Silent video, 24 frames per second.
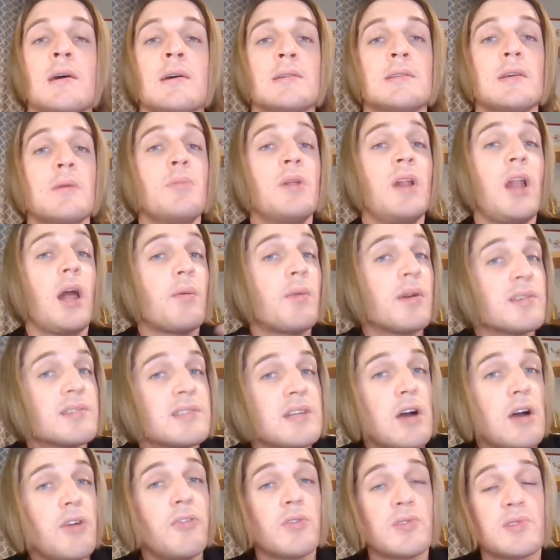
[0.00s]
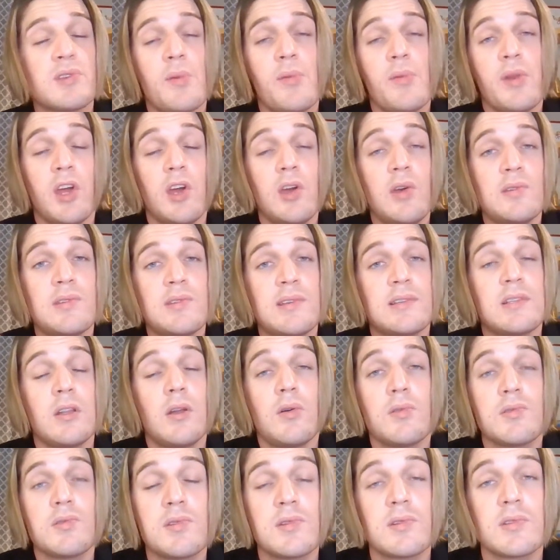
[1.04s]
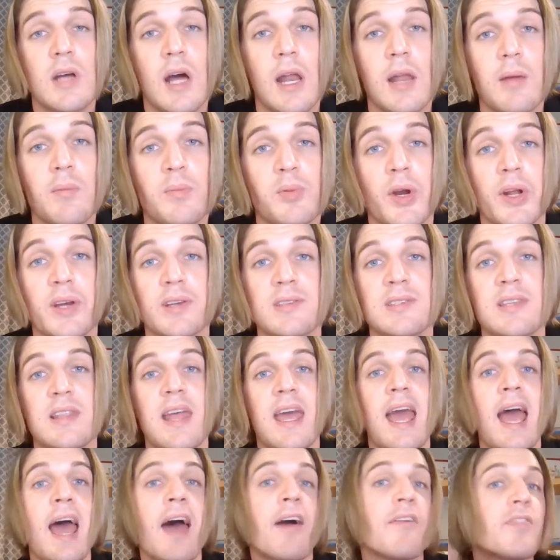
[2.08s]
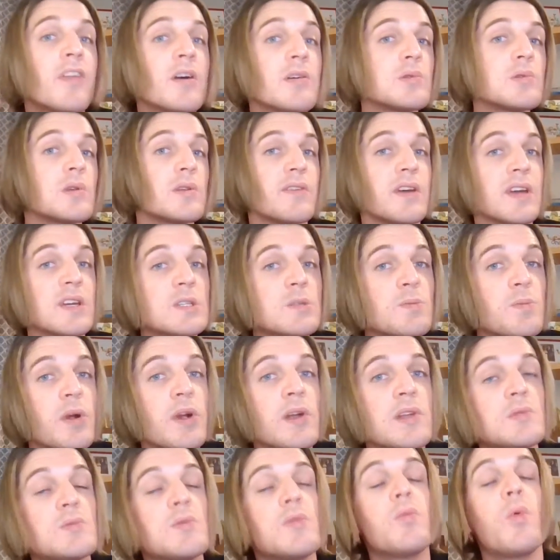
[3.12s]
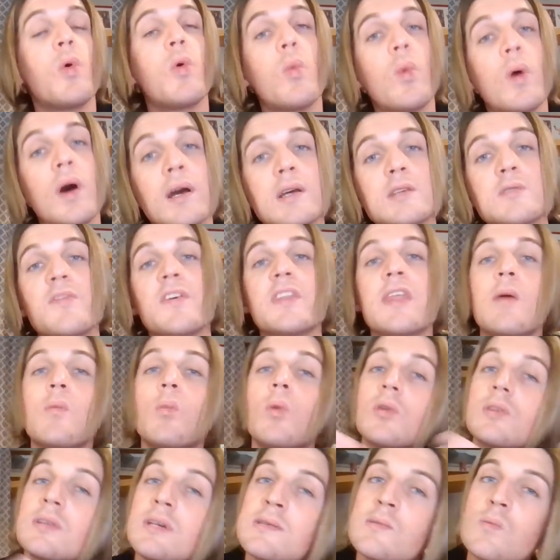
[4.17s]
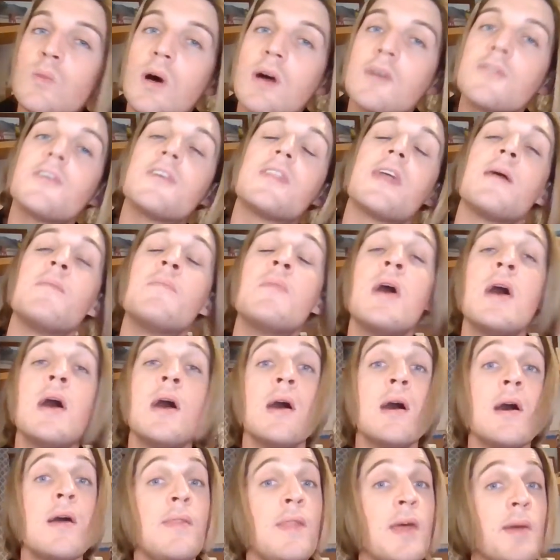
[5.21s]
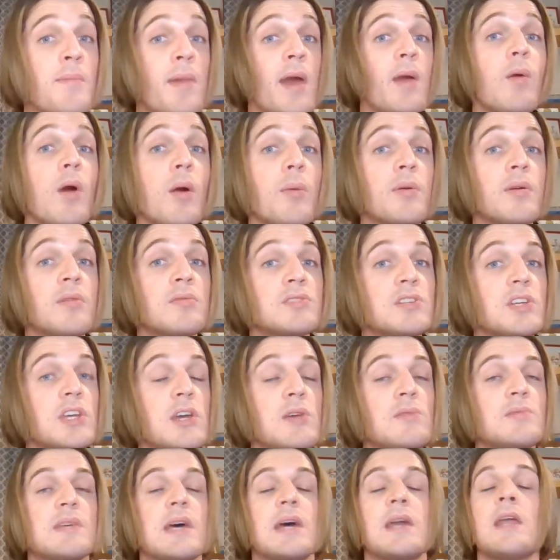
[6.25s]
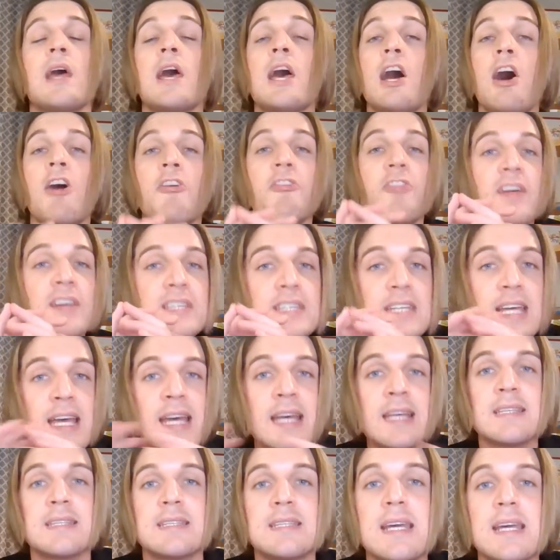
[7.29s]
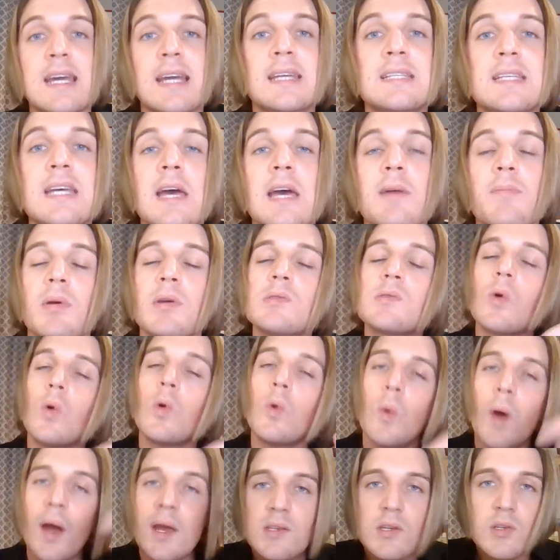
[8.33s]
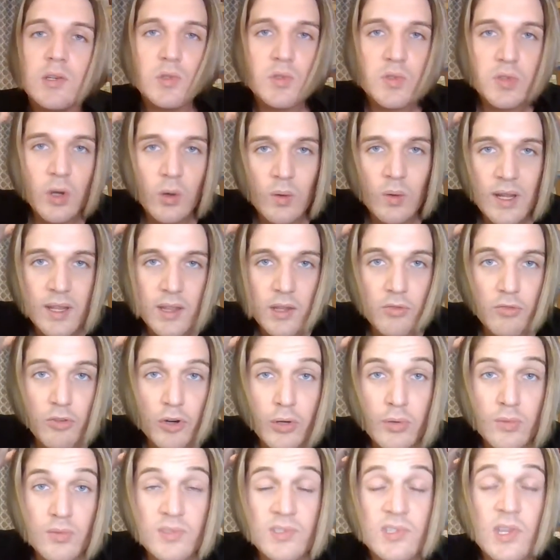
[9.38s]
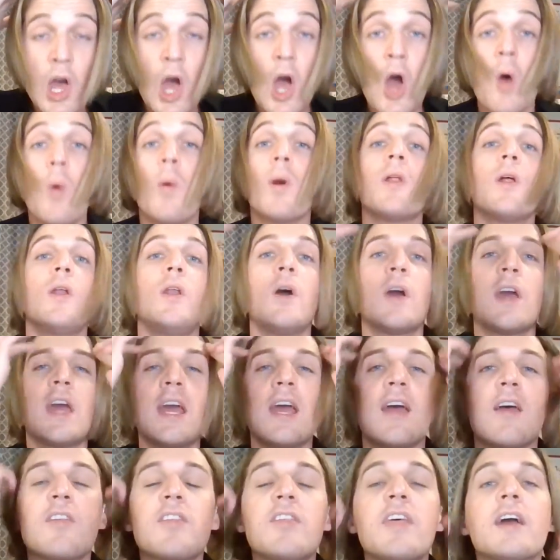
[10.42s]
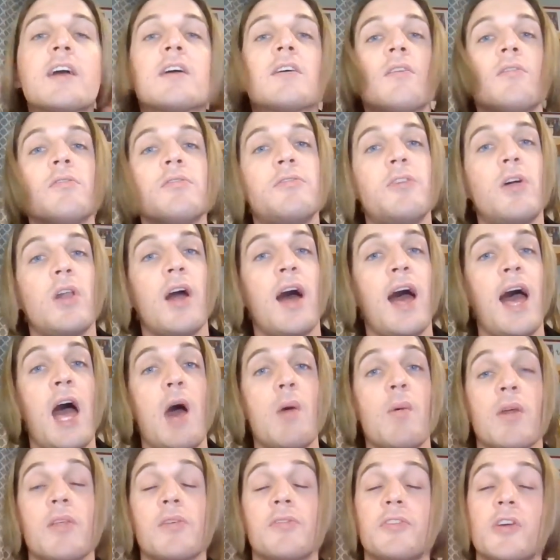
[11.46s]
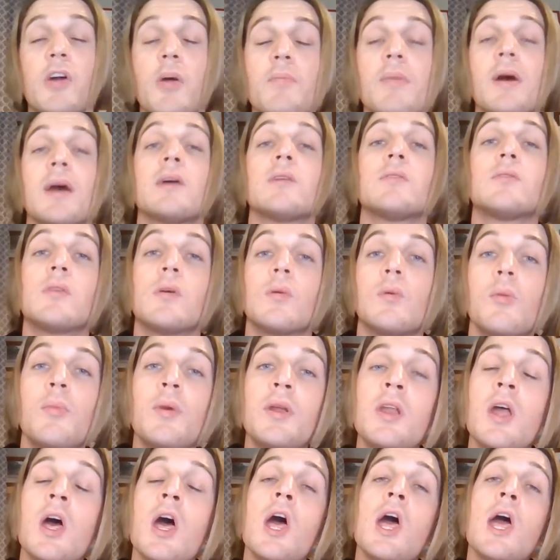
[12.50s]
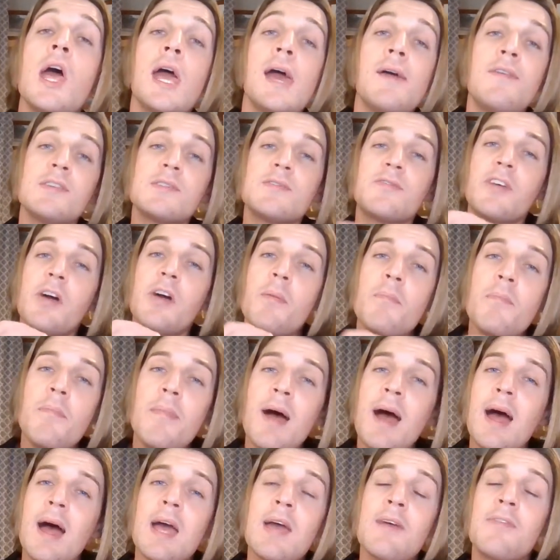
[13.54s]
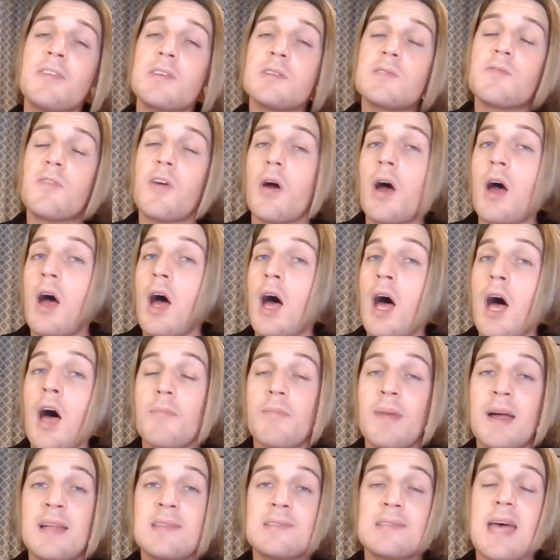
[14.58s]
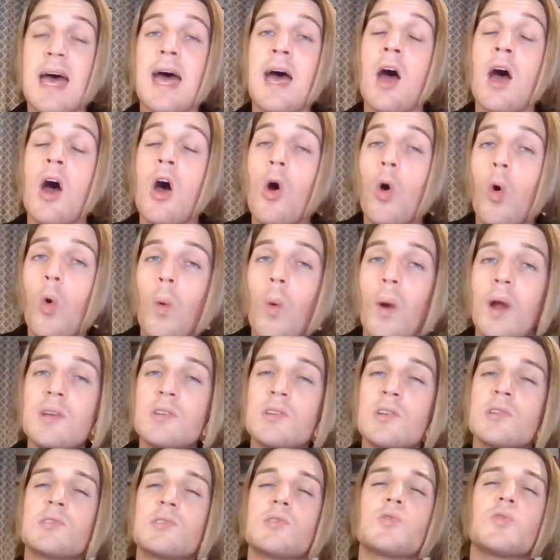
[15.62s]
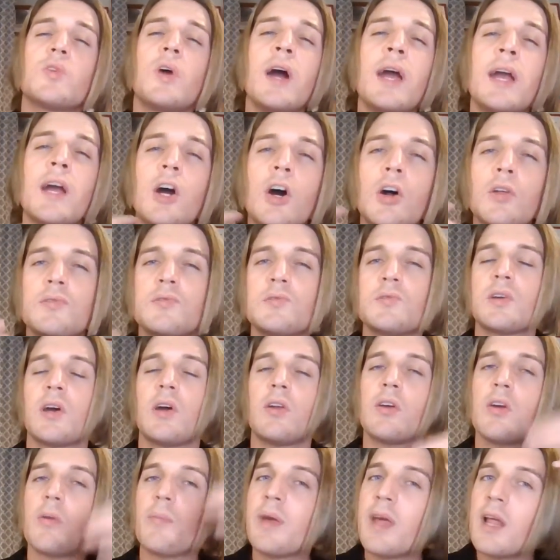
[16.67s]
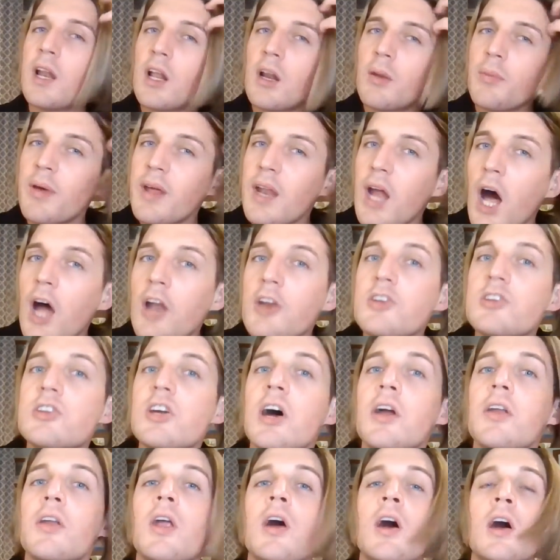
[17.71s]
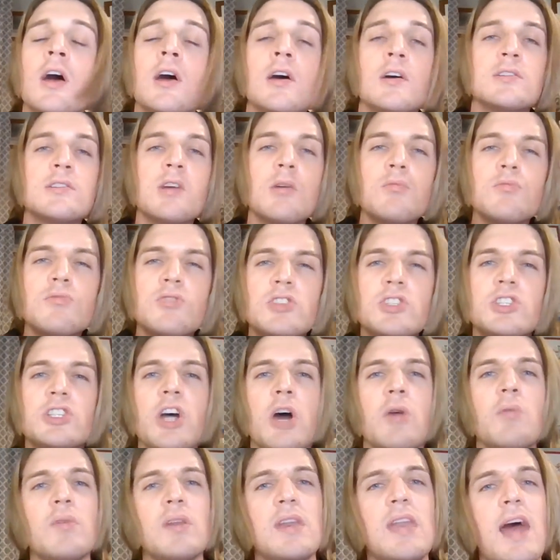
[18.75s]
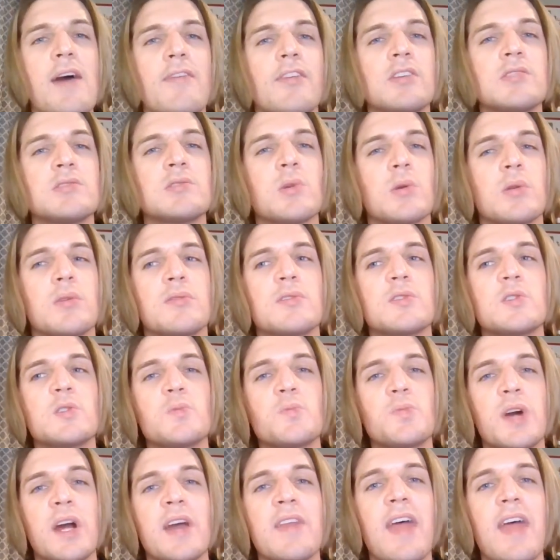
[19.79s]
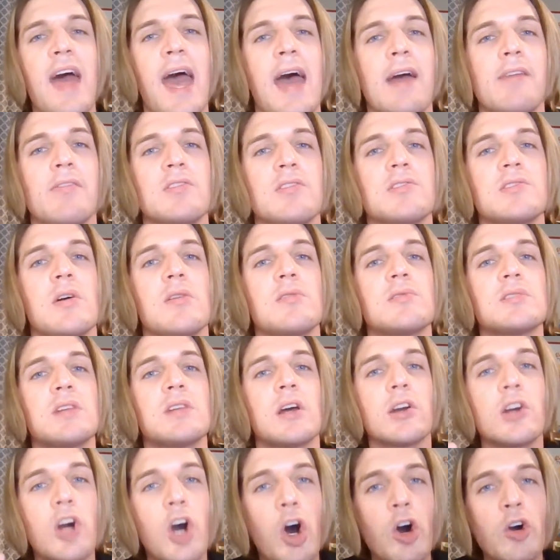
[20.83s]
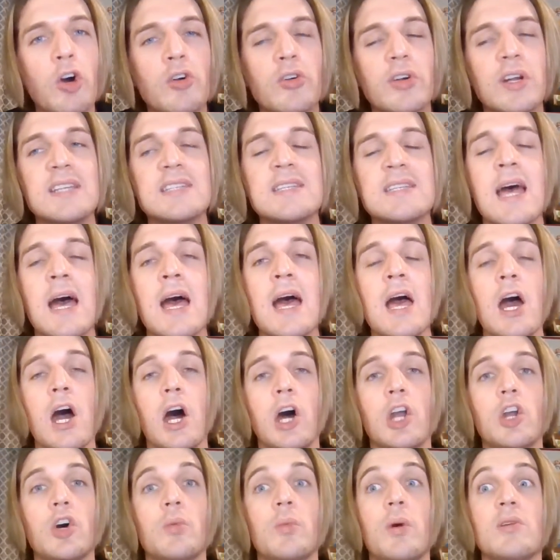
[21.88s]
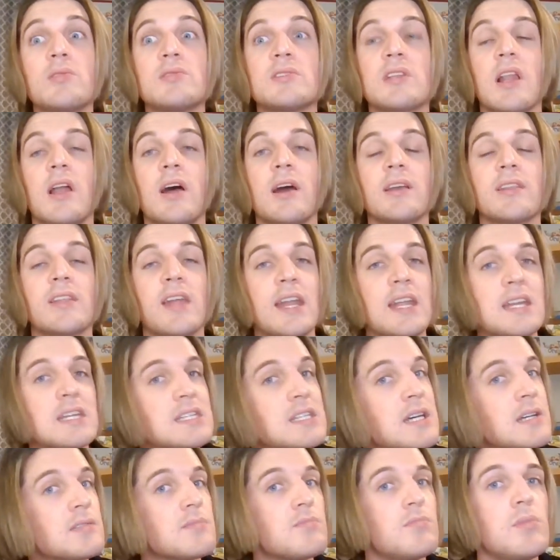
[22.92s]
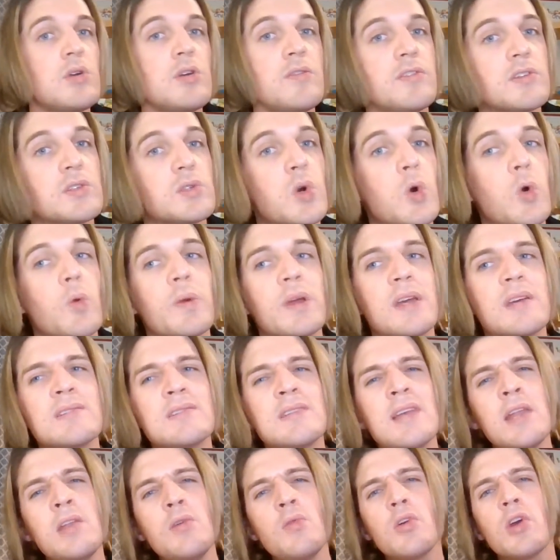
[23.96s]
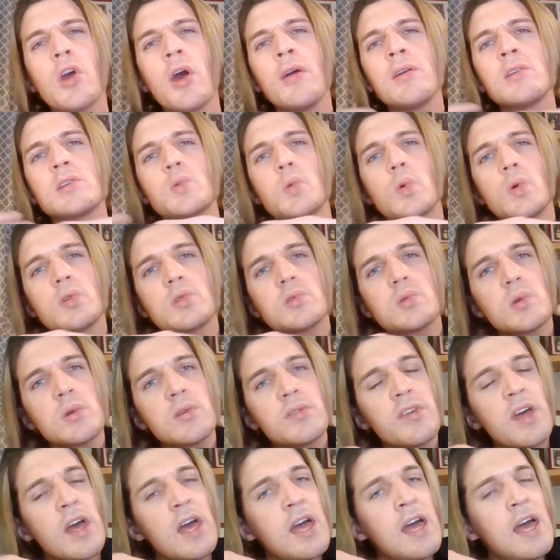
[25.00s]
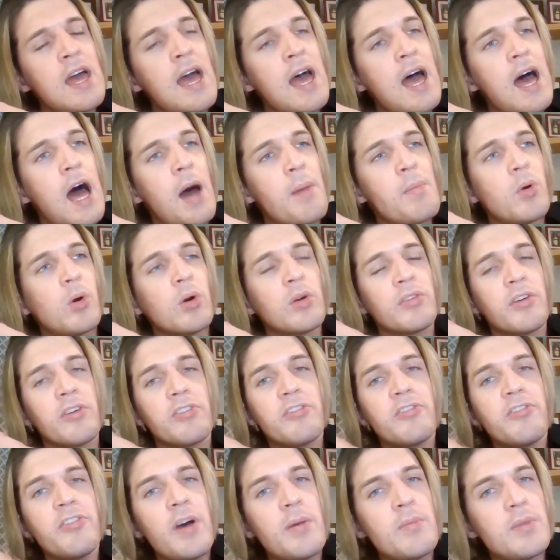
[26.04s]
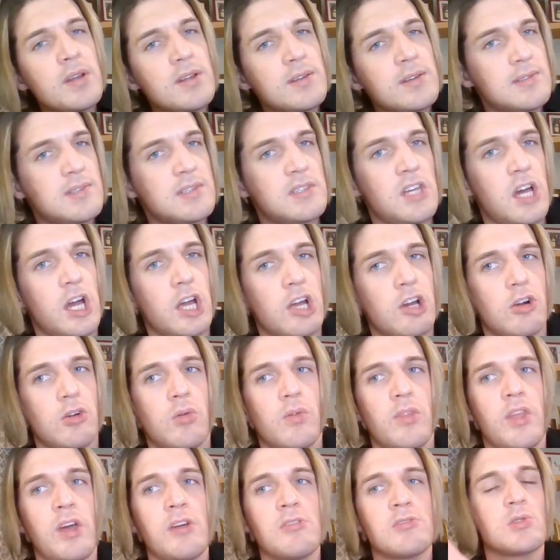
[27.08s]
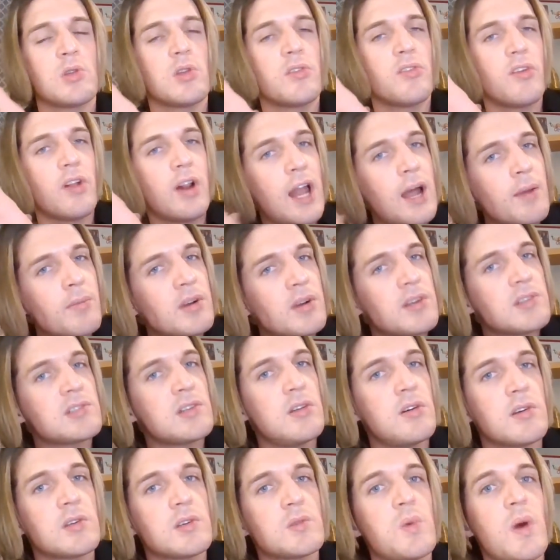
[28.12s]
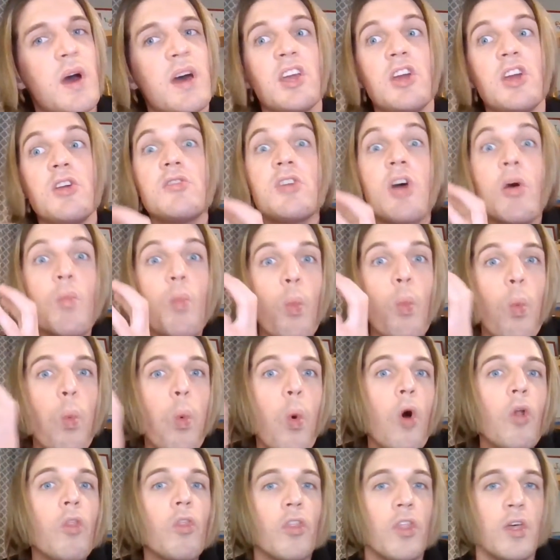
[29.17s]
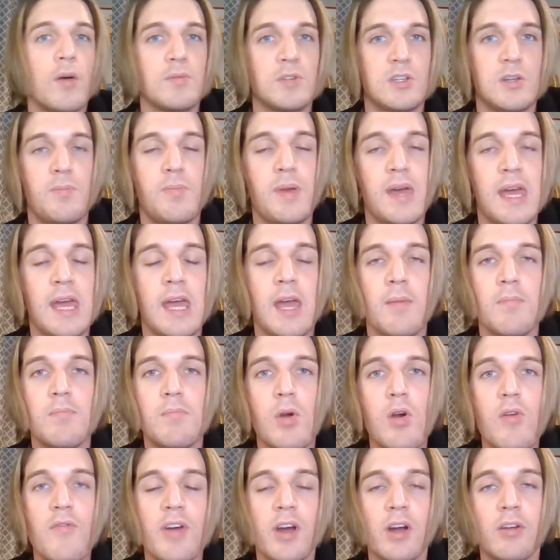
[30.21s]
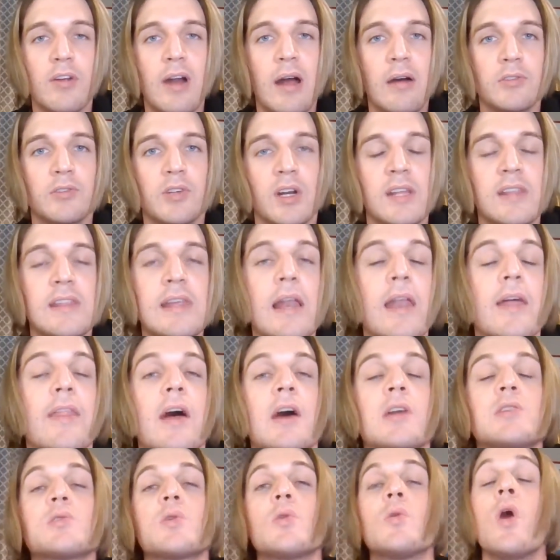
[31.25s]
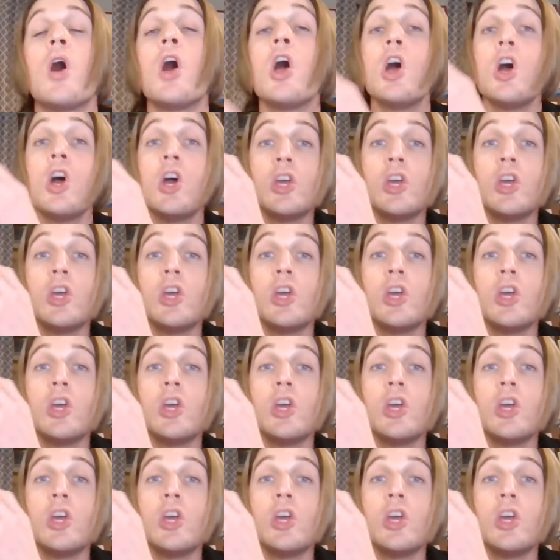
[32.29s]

Somebody like myself, or somebody who uses lots of styling products and they have that sort of experience with what works for them, what doesn't work for them, they may well be able to use it. A fantastic tip is always control it. The roots, when you're looking at thicker and fuller hair, whether for a man or a woman, if it's for men's hair, always just try and concentrate on it being a little bit undone. So don't never sort of spray the hair as though it's like concrete and almost like that it doesn't move at all, because then you're going towards sort of more of a feminine style, those sort of glamorous looks where you don't want them to be moving around or anything like that at all.